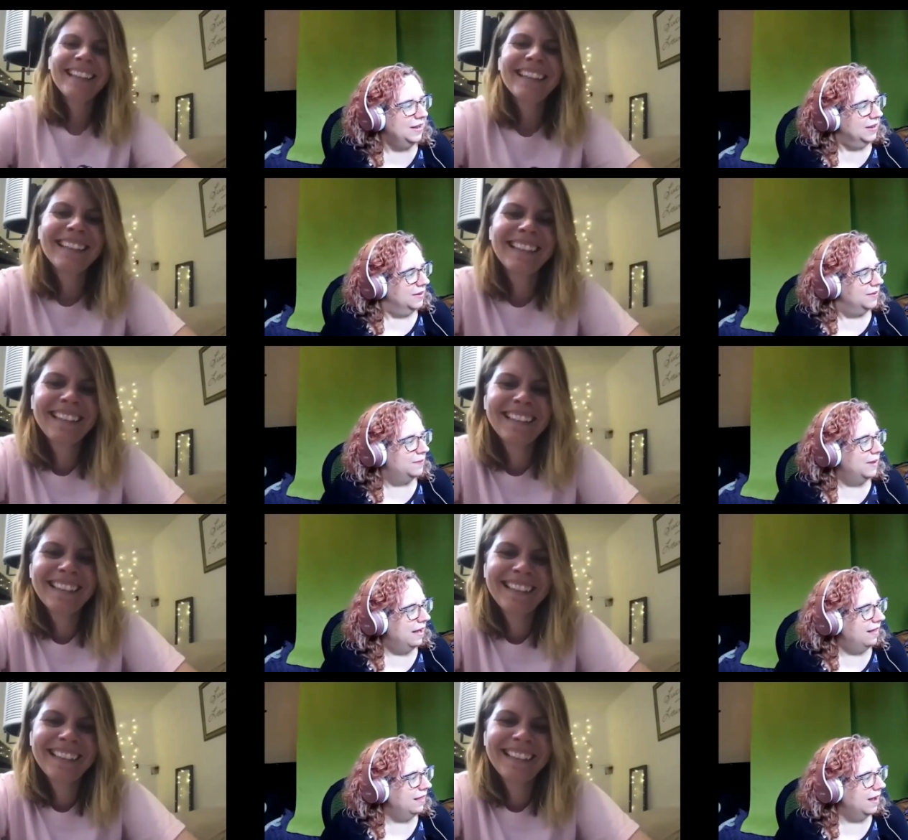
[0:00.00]
Speaker 1: Good.
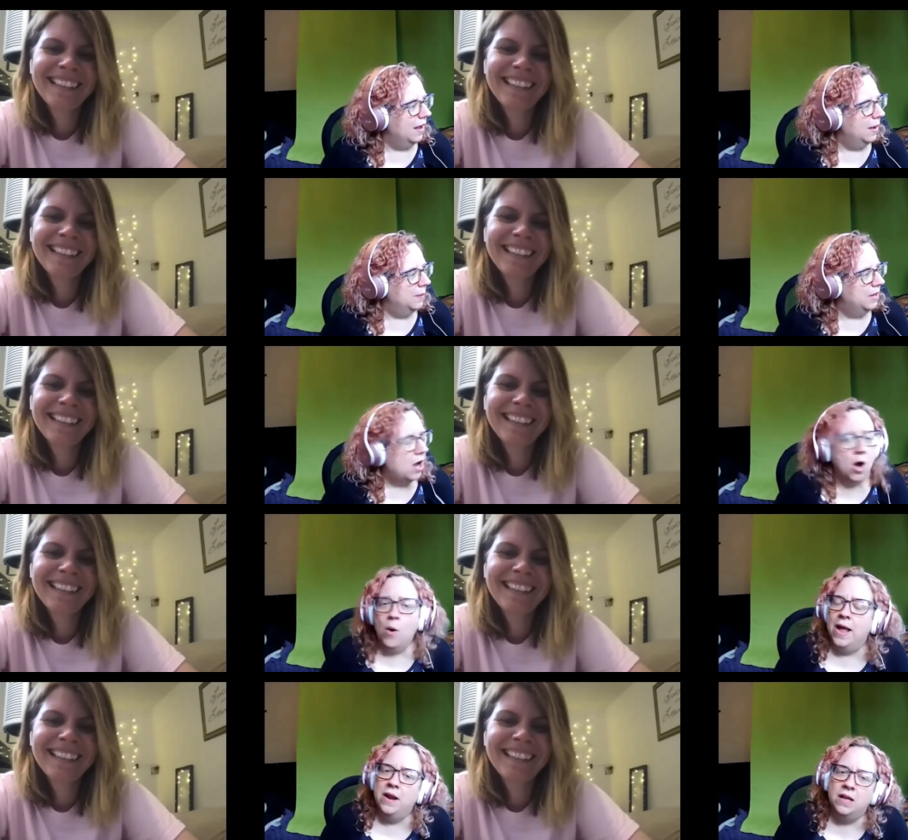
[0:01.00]
well, um,
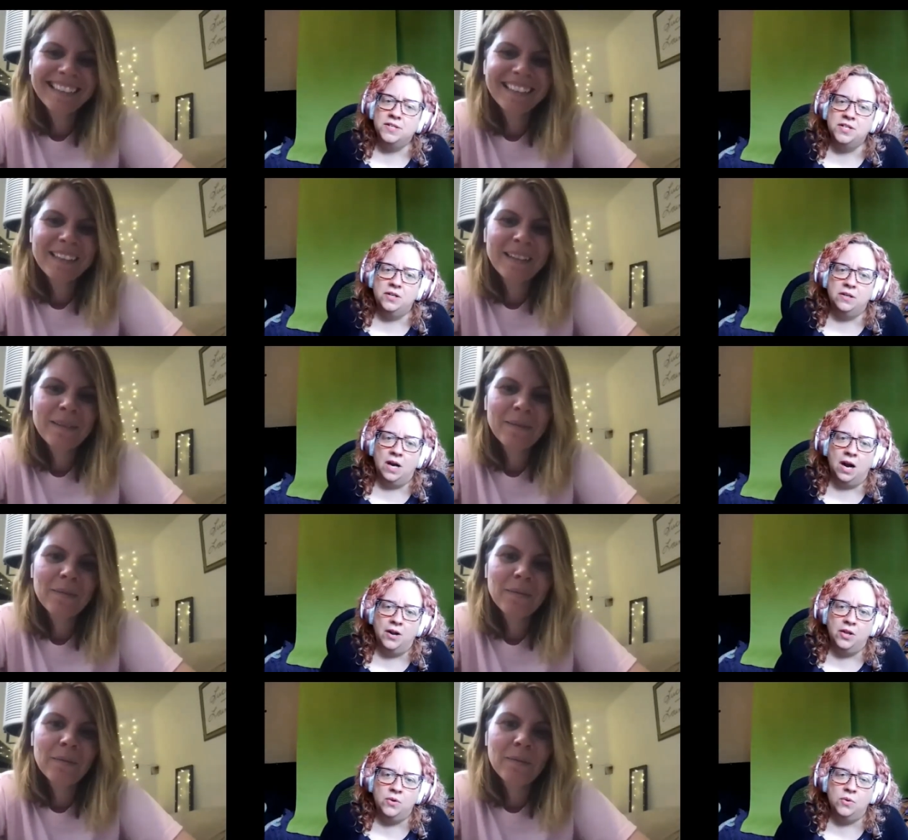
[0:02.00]
oh, and also, are
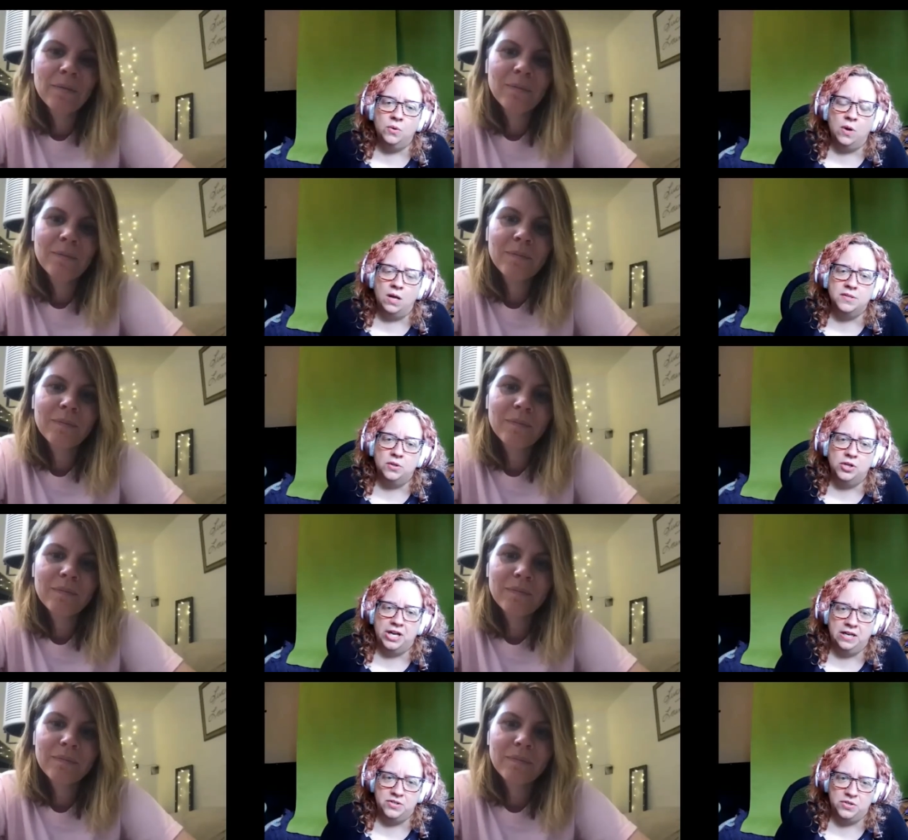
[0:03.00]
you also
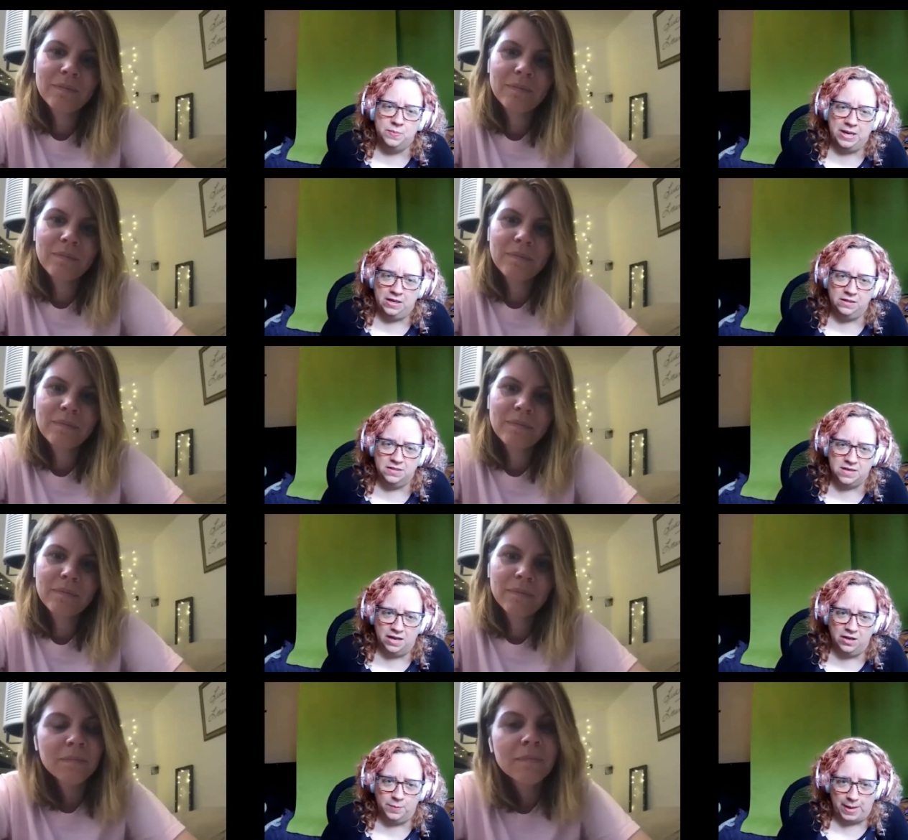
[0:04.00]
looking into making the
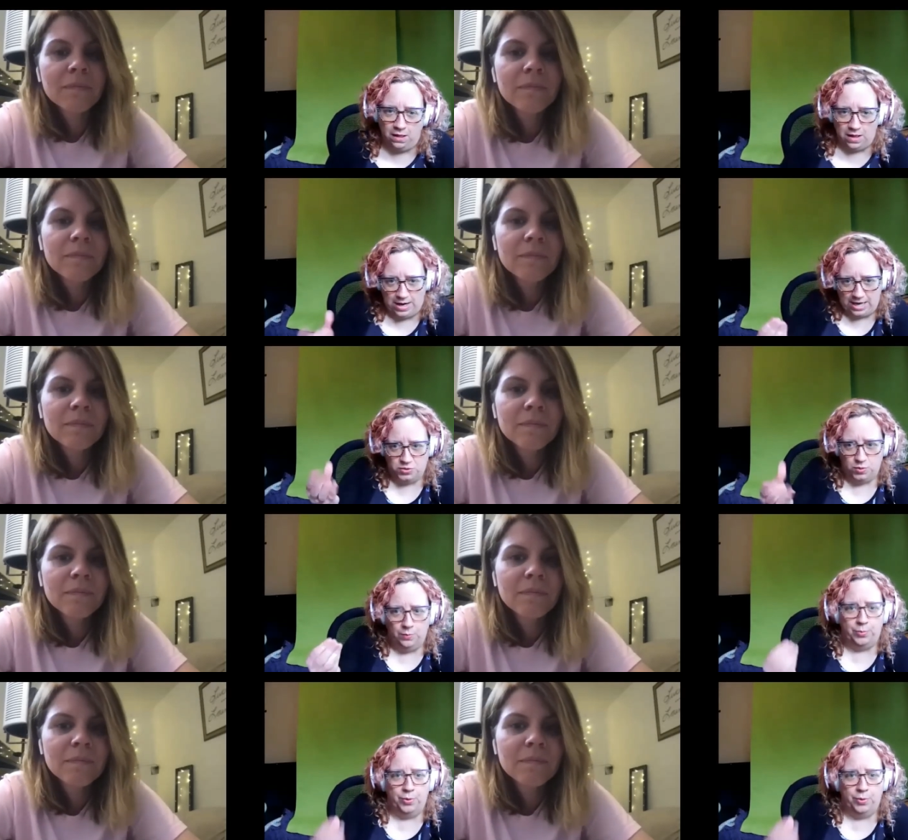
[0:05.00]
Skylark Bell an actual